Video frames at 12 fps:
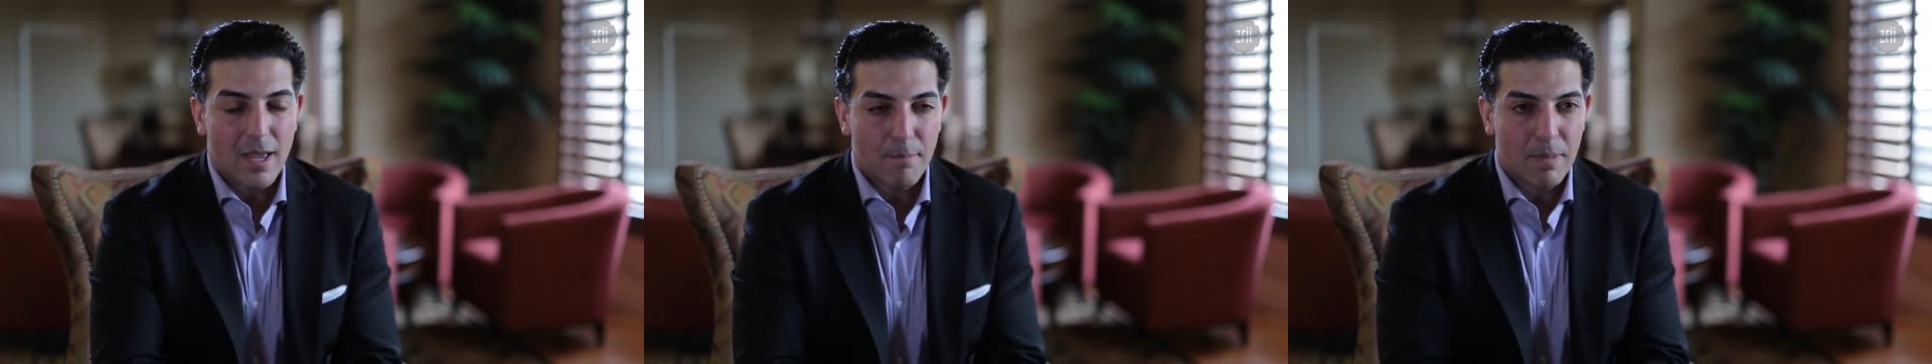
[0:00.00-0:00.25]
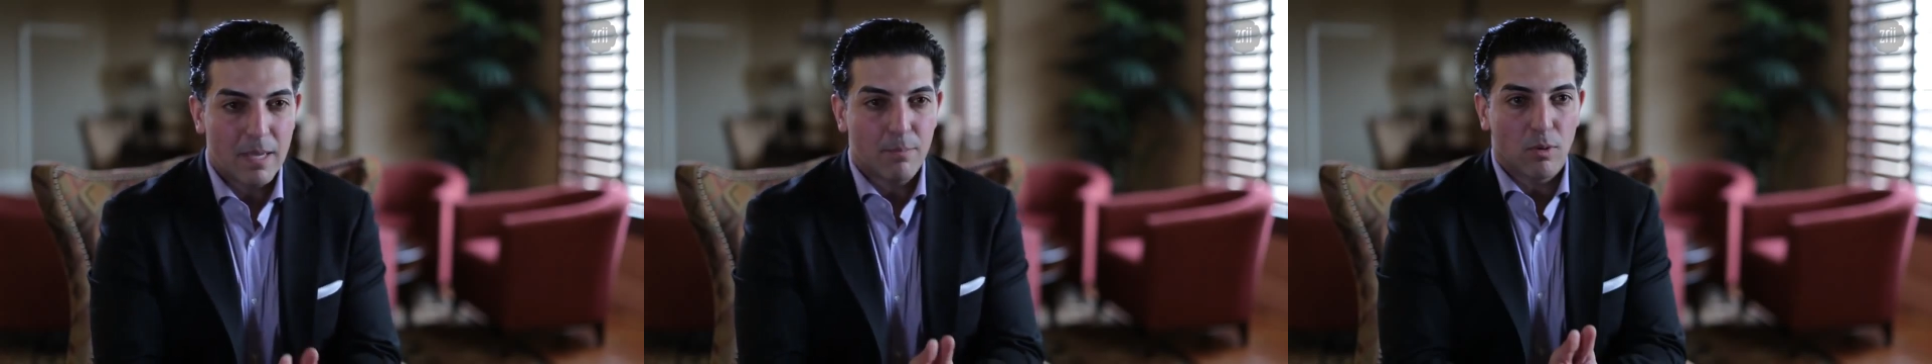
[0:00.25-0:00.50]

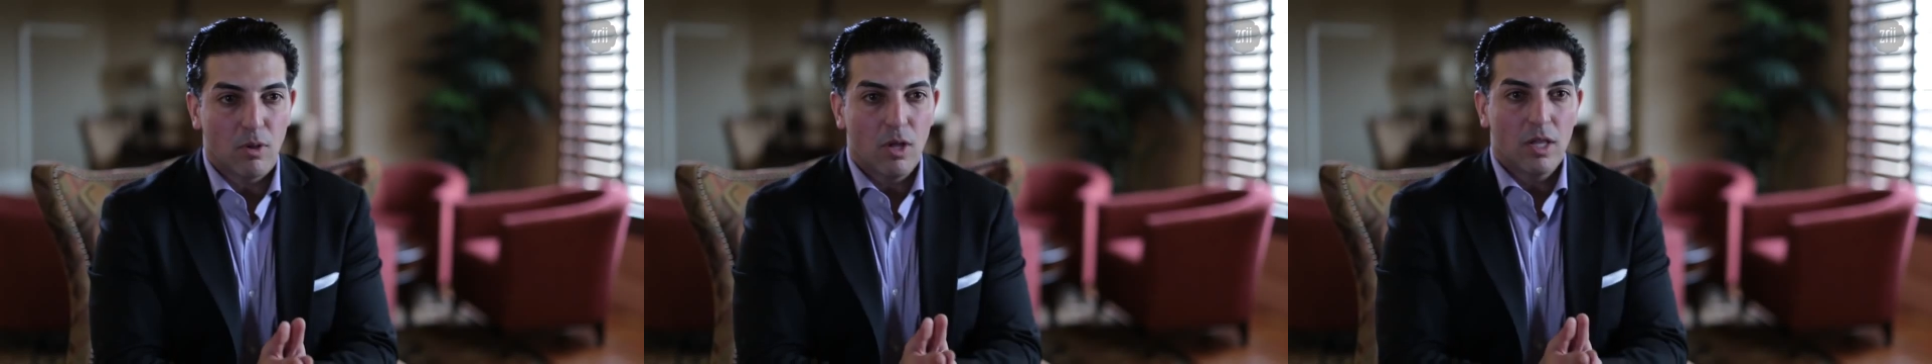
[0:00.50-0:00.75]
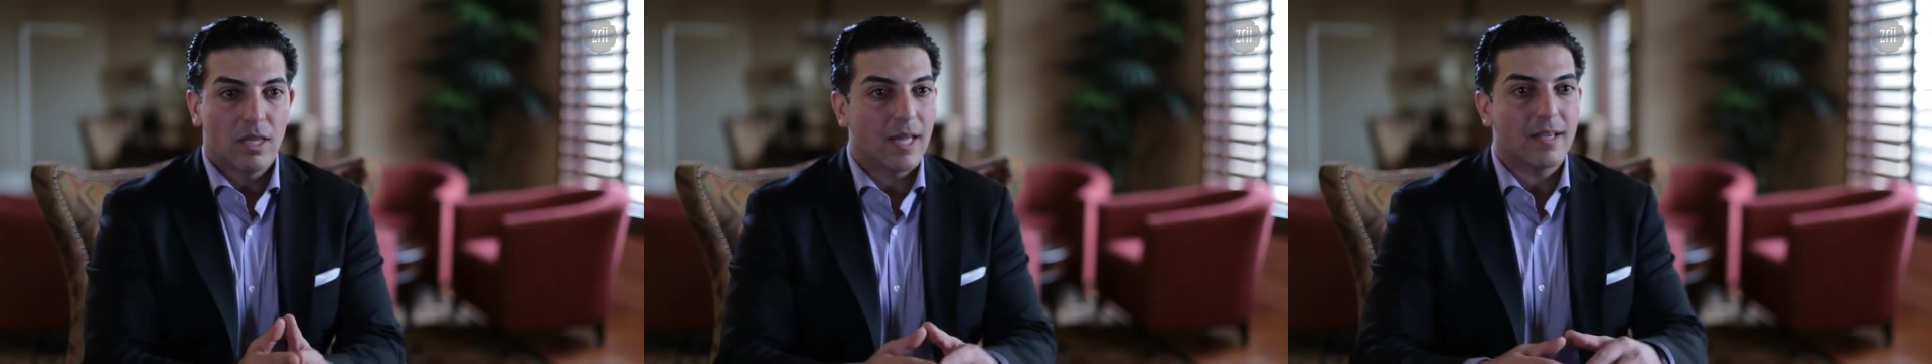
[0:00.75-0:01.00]
in
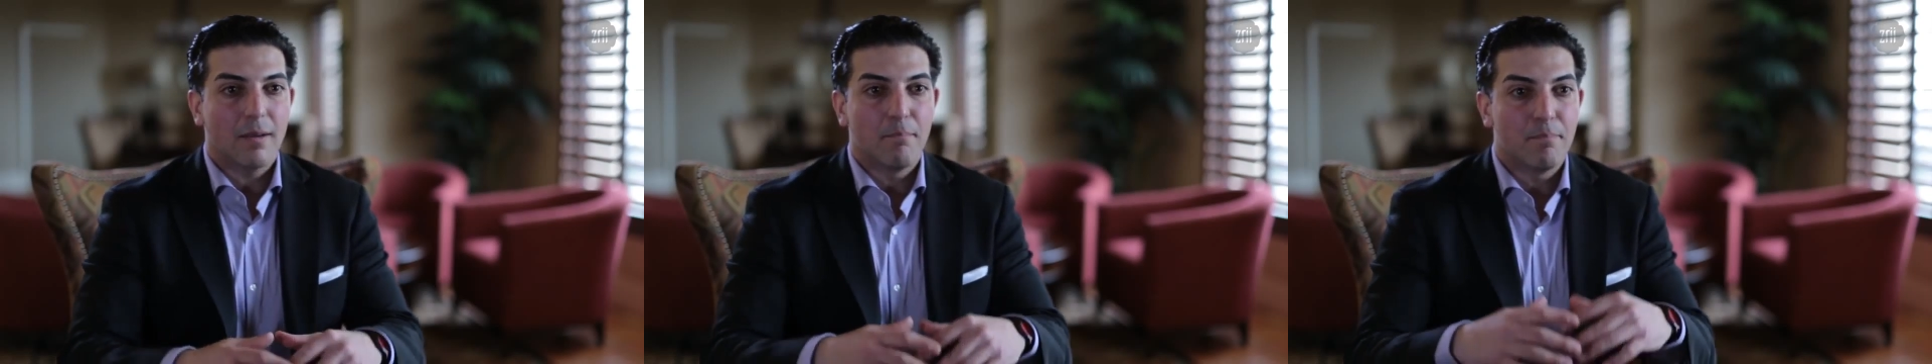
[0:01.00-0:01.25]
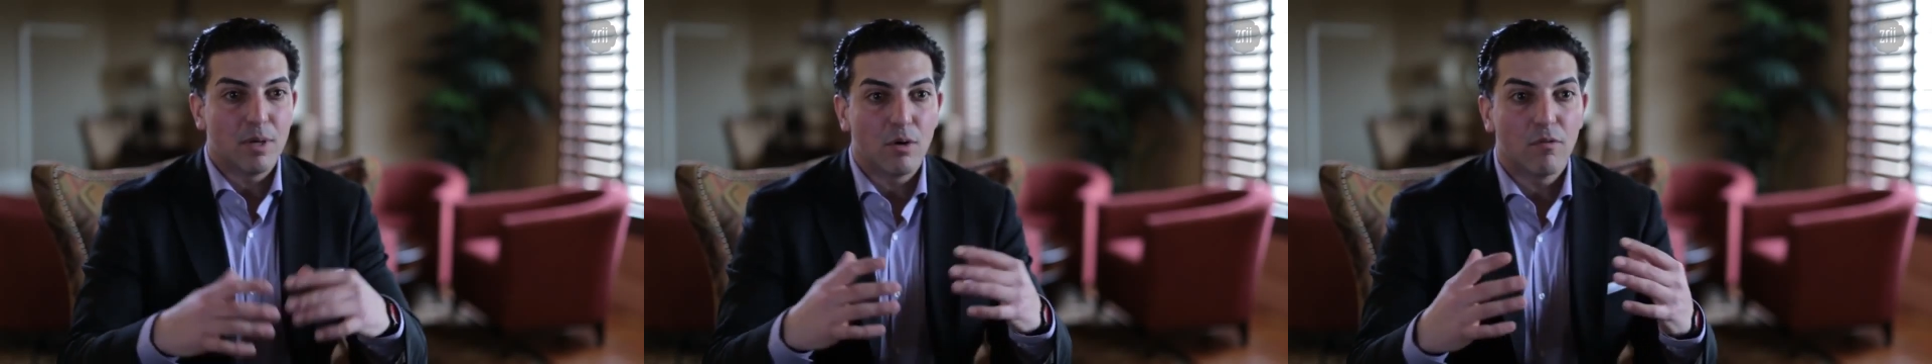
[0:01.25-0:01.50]
people like a
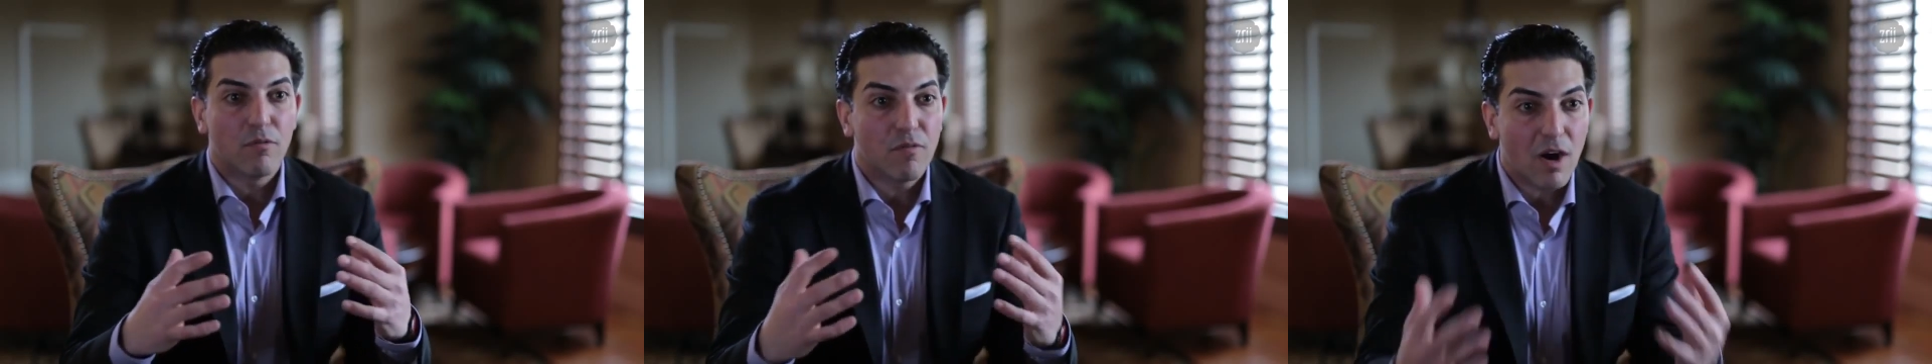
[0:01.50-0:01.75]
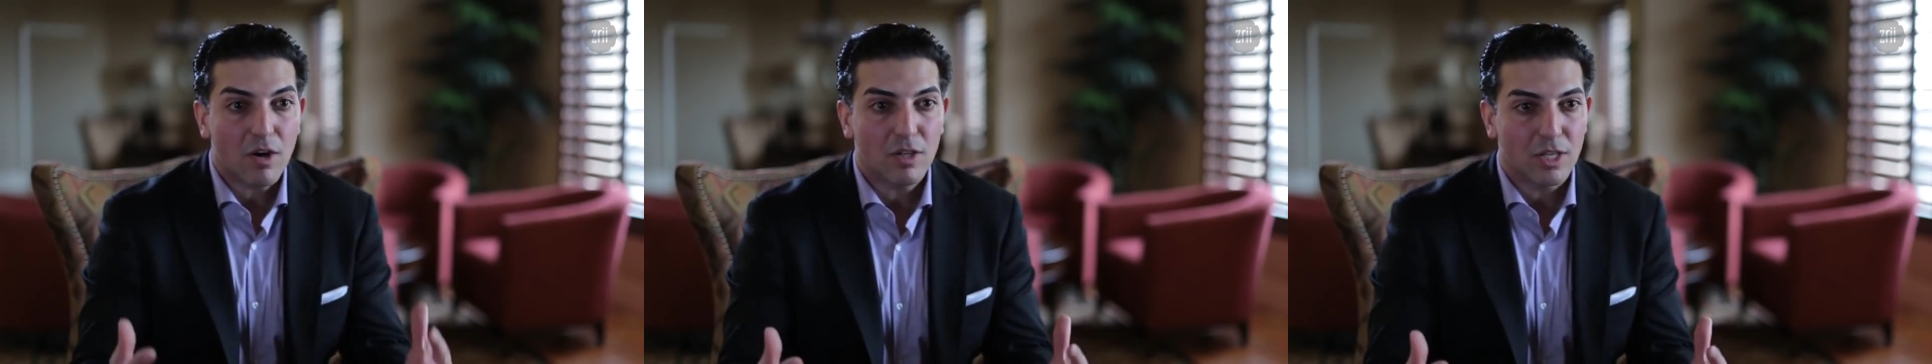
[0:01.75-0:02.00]
Bill
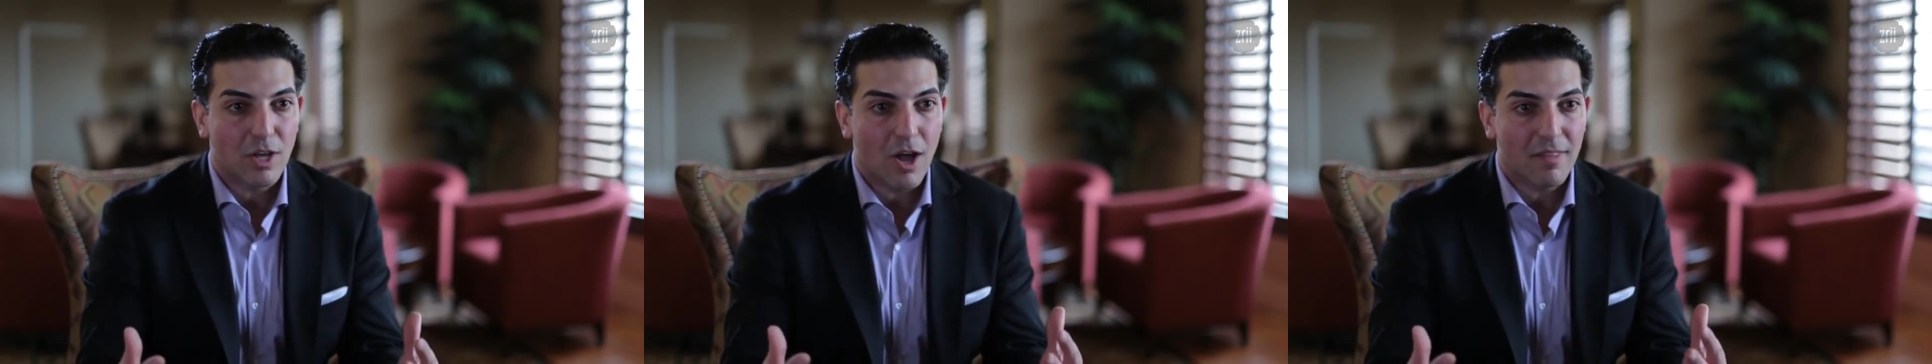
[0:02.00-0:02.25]
Farley